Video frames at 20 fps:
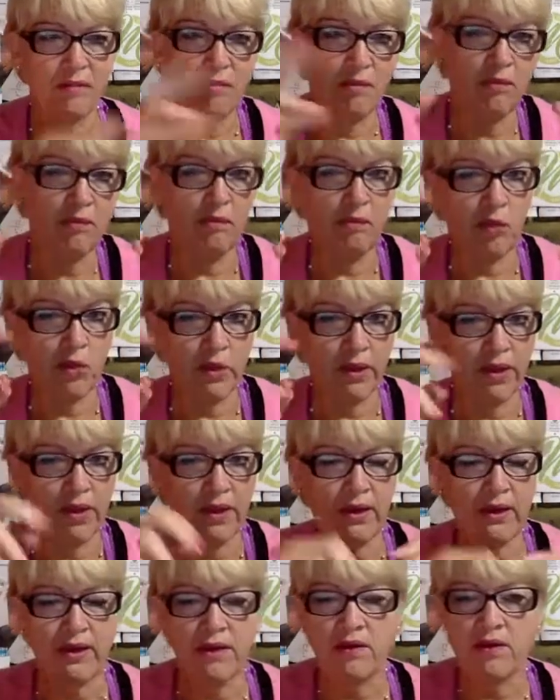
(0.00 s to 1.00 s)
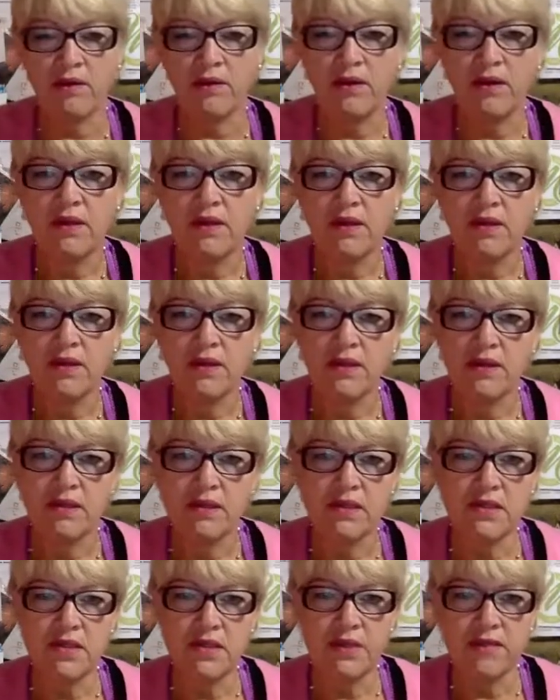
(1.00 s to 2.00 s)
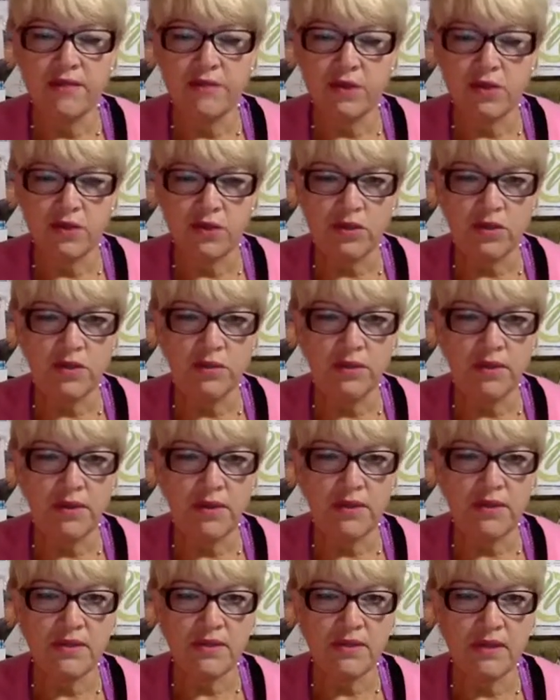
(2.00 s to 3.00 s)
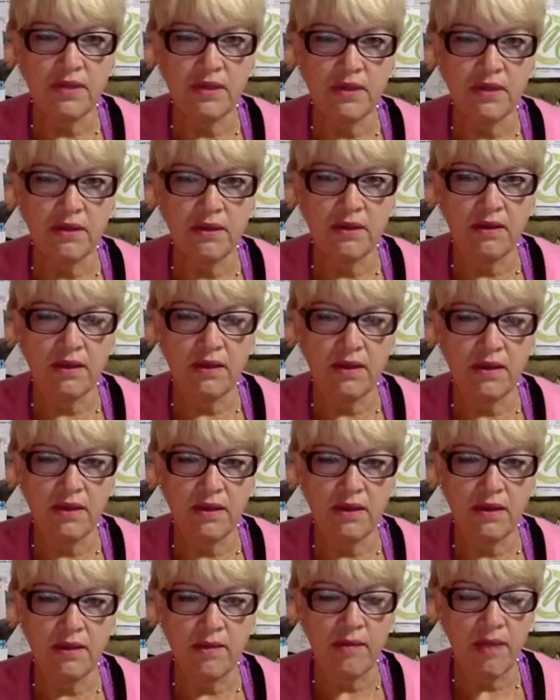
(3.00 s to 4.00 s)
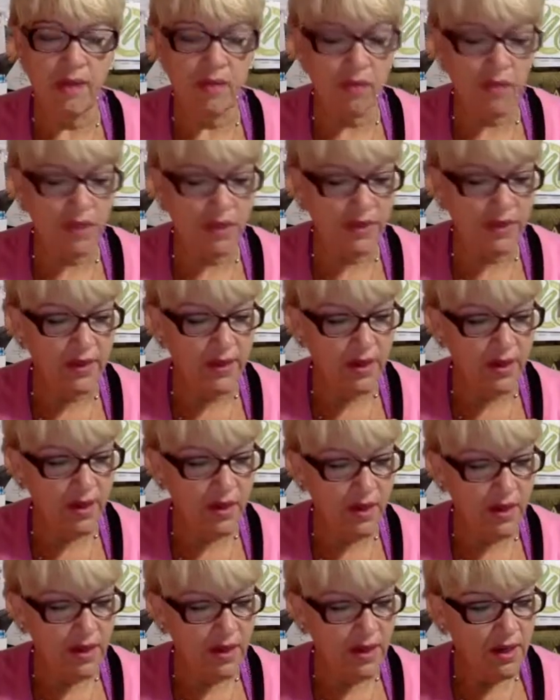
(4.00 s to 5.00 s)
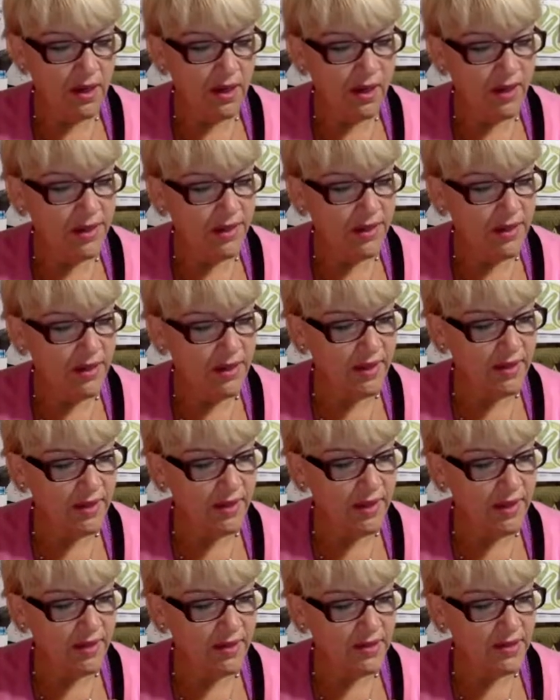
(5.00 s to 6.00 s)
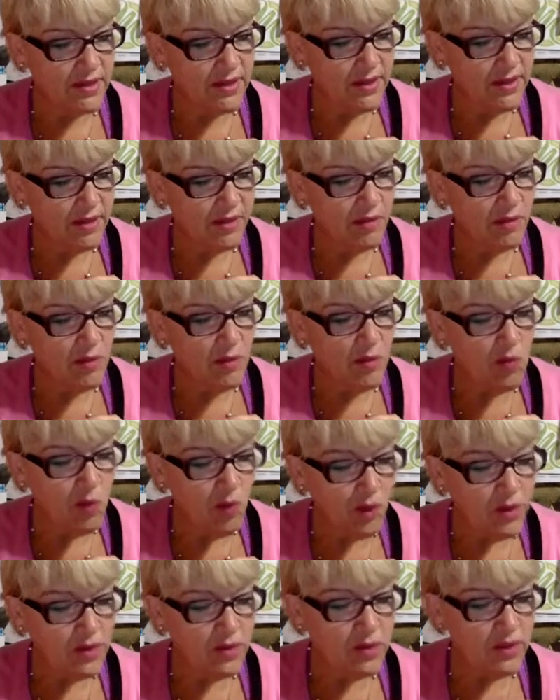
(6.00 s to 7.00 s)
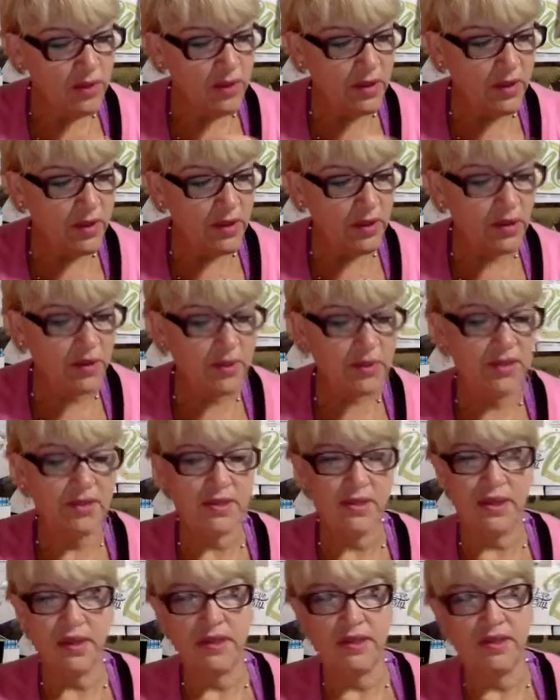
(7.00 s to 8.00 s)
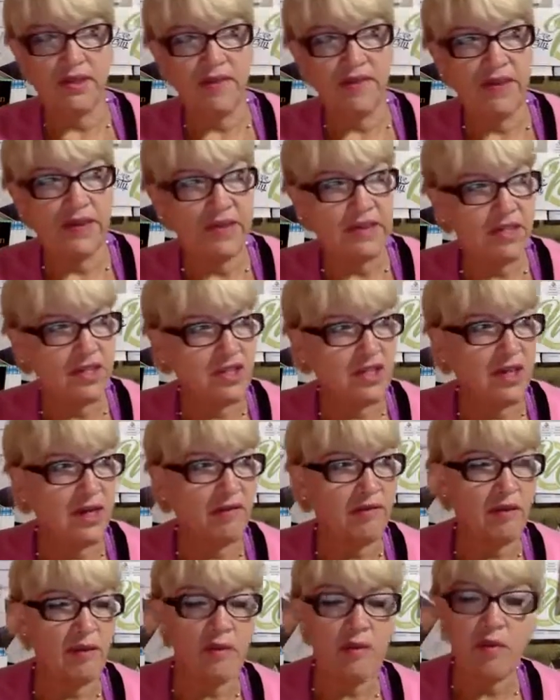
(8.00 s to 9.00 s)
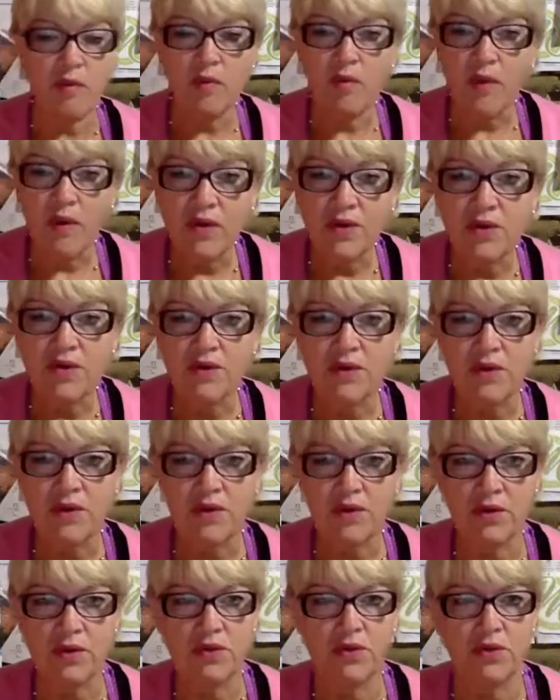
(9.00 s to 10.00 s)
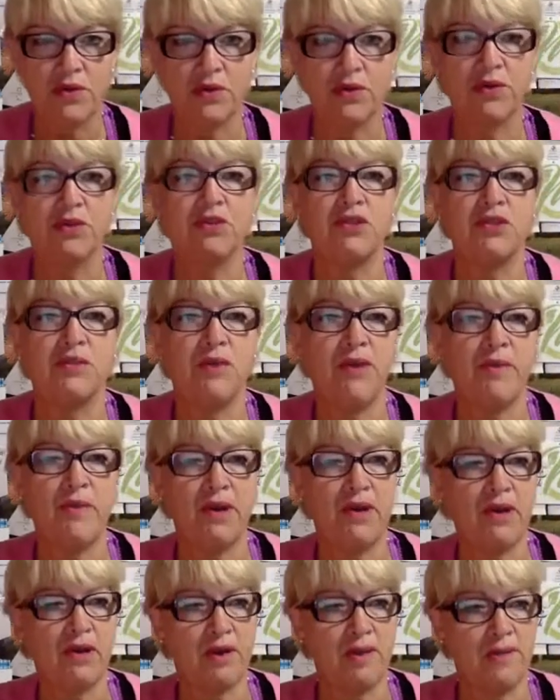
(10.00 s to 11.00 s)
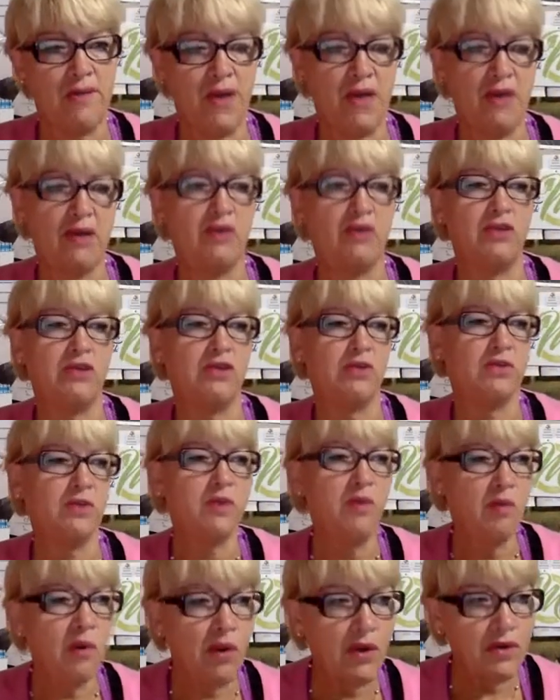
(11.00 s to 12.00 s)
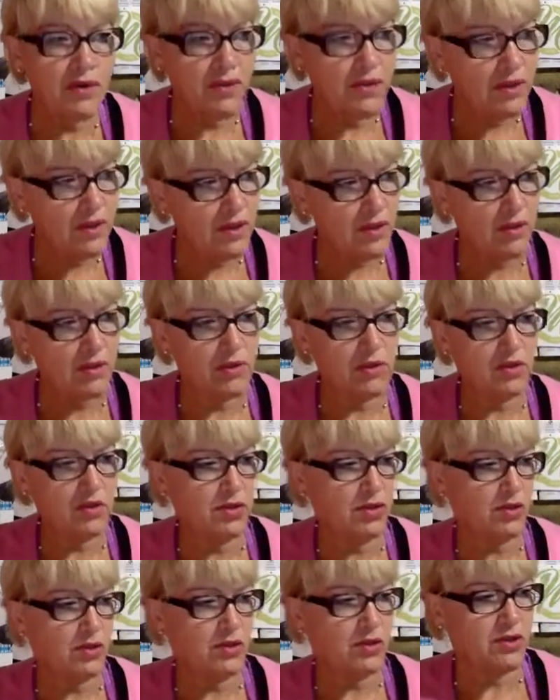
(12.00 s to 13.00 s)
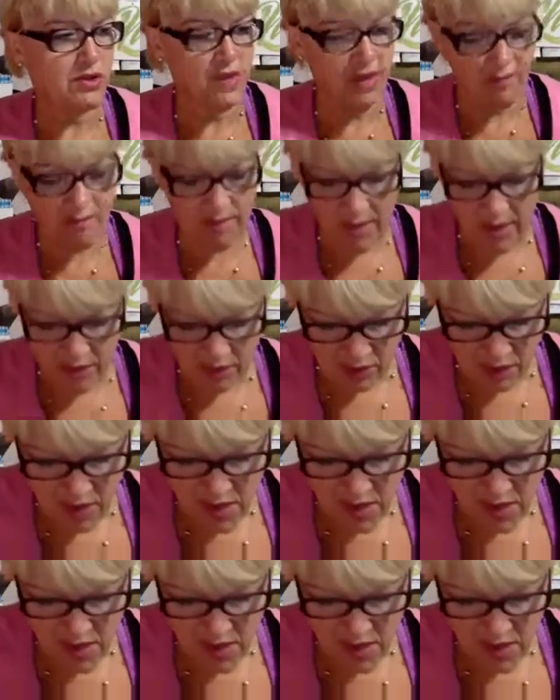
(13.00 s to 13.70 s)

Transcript: boy aisle and see if there are toys that they may want there. I think that we want to encourage scientific discovery. We want to encourage girls to be better competitors. We want to encourage girls to have better